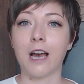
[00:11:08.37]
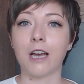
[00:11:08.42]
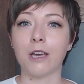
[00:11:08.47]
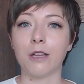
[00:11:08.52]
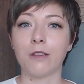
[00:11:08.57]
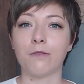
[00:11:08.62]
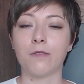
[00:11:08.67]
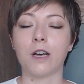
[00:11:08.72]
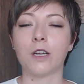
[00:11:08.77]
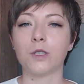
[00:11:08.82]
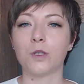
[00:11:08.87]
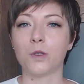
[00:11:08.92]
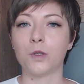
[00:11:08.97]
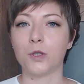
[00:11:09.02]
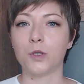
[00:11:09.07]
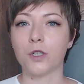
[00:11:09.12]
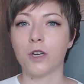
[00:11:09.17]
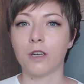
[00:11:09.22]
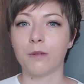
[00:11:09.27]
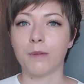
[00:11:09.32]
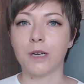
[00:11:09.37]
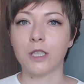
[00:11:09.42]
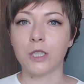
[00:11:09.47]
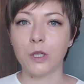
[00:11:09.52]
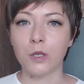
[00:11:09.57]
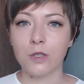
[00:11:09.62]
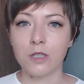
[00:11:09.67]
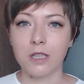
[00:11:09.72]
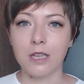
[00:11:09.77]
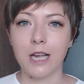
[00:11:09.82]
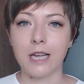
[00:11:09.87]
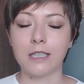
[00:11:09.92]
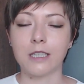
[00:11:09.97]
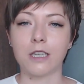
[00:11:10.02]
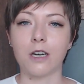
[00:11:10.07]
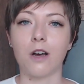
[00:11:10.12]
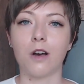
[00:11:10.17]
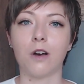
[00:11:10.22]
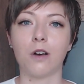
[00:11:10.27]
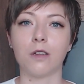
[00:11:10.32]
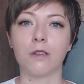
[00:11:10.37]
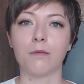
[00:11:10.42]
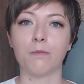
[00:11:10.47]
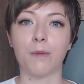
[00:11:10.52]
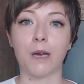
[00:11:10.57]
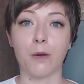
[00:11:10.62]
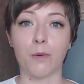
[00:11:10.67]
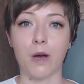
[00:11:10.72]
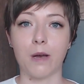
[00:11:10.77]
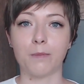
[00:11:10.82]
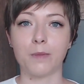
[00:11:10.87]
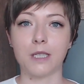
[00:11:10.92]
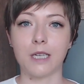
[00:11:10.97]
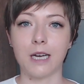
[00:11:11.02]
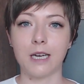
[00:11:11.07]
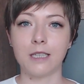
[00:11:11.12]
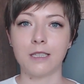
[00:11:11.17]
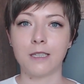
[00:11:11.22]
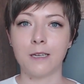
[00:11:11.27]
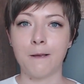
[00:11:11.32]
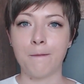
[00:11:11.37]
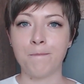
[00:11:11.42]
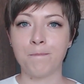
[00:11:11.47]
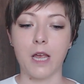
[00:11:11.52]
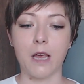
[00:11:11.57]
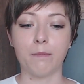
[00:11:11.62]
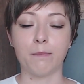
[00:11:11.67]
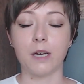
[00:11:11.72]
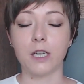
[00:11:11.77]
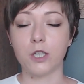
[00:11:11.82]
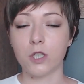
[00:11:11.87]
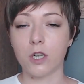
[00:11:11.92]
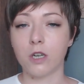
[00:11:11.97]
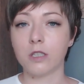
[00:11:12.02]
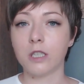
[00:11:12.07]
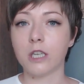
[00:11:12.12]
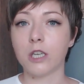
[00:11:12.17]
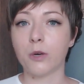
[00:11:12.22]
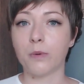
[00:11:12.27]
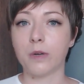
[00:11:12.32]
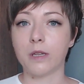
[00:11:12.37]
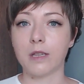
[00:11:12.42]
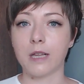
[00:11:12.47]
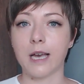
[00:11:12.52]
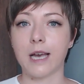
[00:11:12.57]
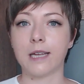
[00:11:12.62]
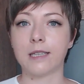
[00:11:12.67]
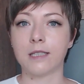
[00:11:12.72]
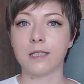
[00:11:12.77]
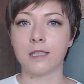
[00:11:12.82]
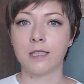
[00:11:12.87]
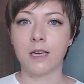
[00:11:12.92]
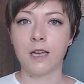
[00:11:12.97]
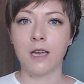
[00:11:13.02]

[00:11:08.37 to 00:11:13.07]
I invite you to join my newsletter on my website. And by joining, you will get